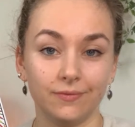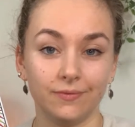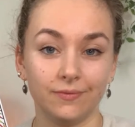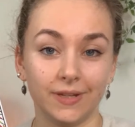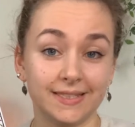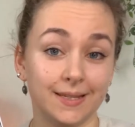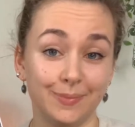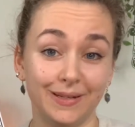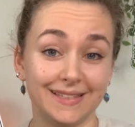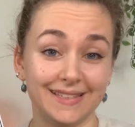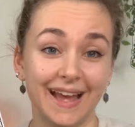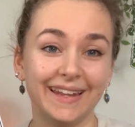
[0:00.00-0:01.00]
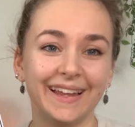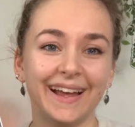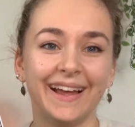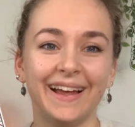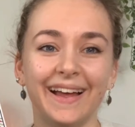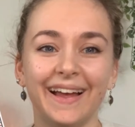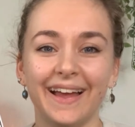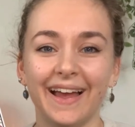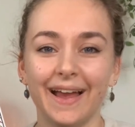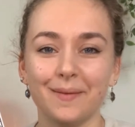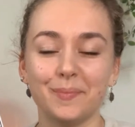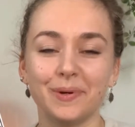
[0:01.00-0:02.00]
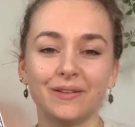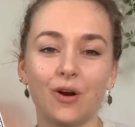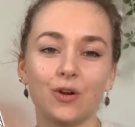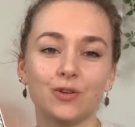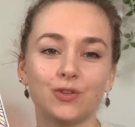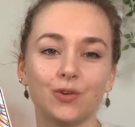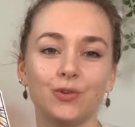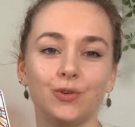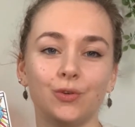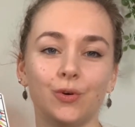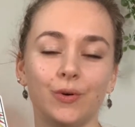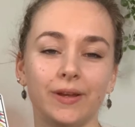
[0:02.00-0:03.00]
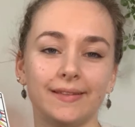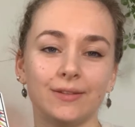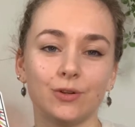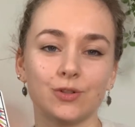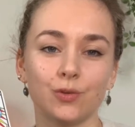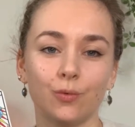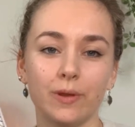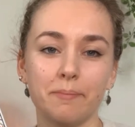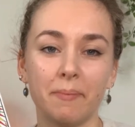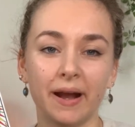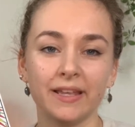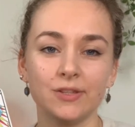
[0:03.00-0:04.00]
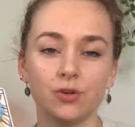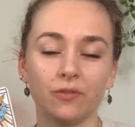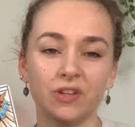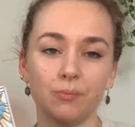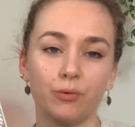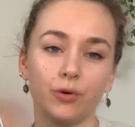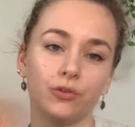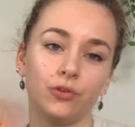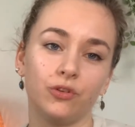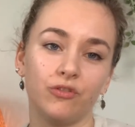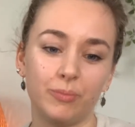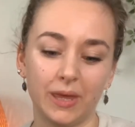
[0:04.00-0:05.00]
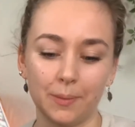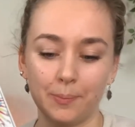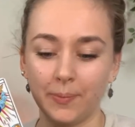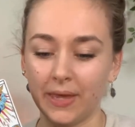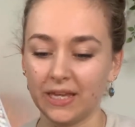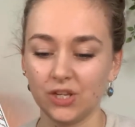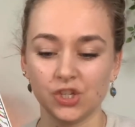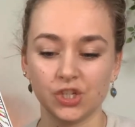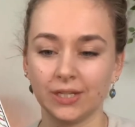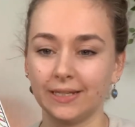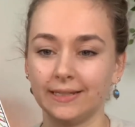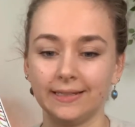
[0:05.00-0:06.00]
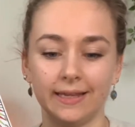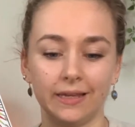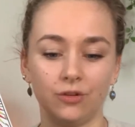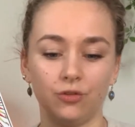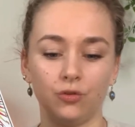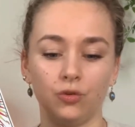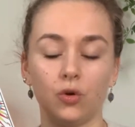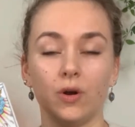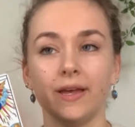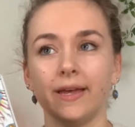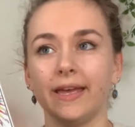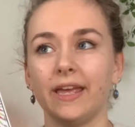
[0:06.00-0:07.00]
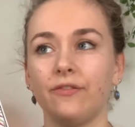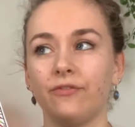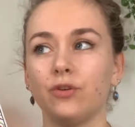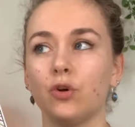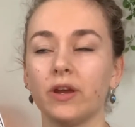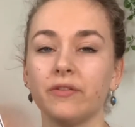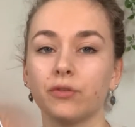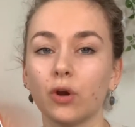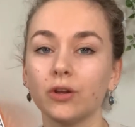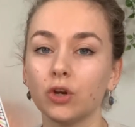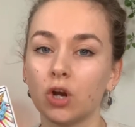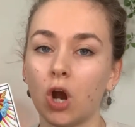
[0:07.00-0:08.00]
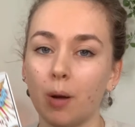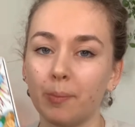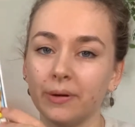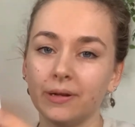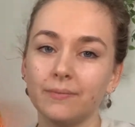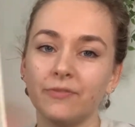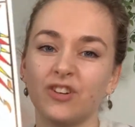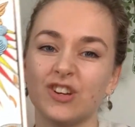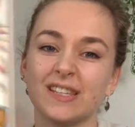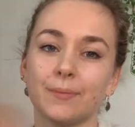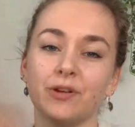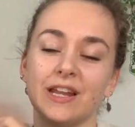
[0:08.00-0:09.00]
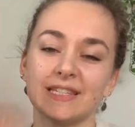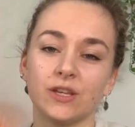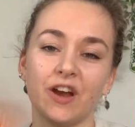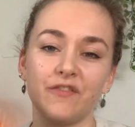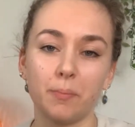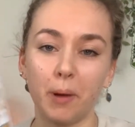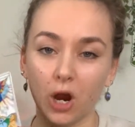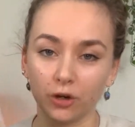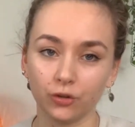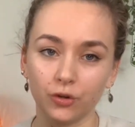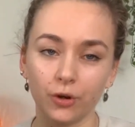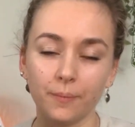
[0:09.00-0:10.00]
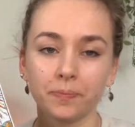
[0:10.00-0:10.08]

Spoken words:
as simple as that. But also, it also reminds you of the importance of being patient. And if you're in a couple, for example, let's say you have a partner.